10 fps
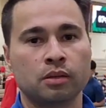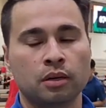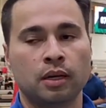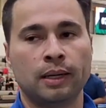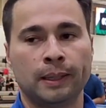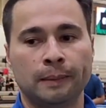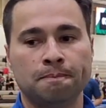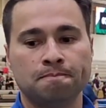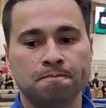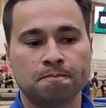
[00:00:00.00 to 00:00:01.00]

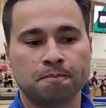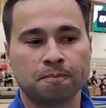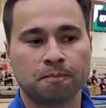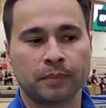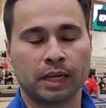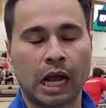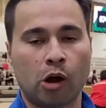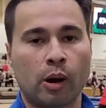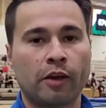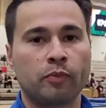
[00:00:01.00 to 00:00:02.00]
and
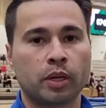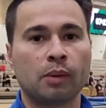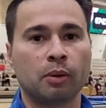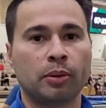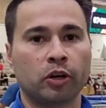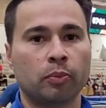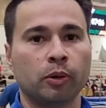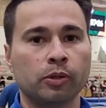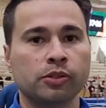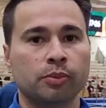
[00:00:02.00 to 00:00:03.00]
how I've become a better
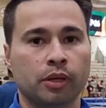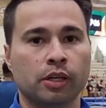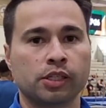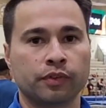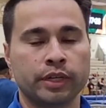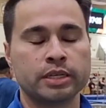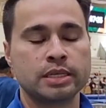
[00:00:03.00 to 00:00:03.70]
person because of it.